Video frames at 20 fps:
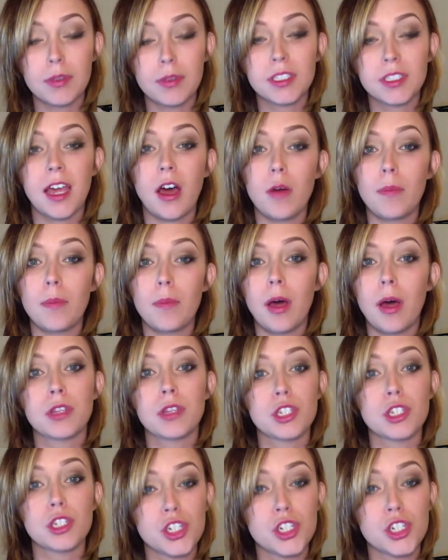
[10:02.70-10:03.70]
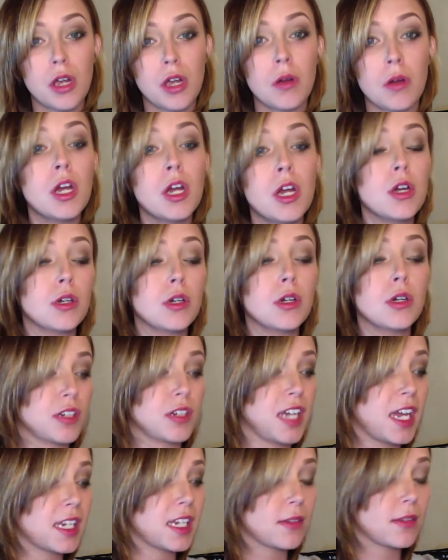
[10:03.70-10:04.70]
help out with the show
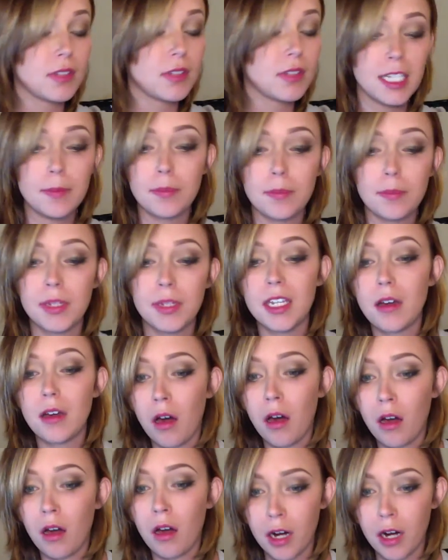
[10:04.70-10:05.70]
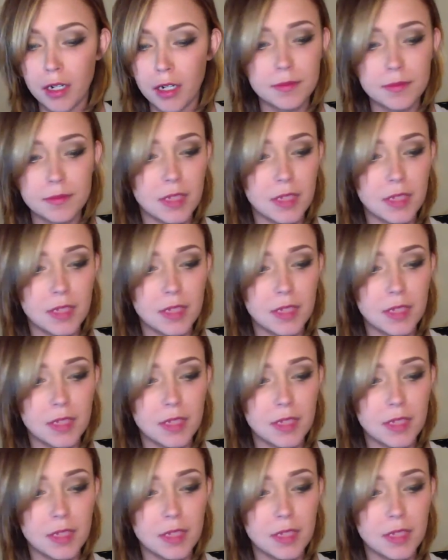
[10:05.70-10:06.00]
creatively, PR,